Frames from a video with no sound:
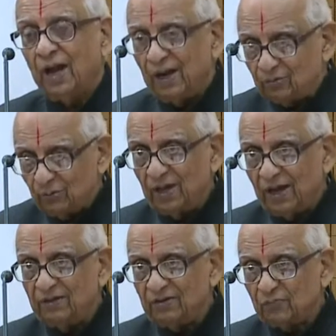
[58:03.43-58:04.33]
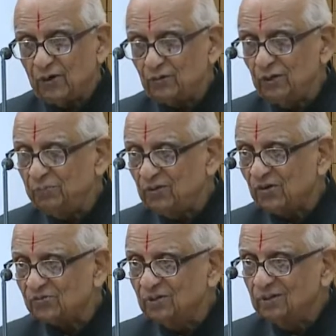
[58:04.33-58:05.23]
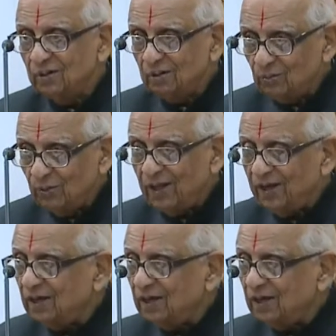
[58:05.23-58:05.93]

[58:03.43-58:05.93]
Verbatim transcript: And today I refer to it because today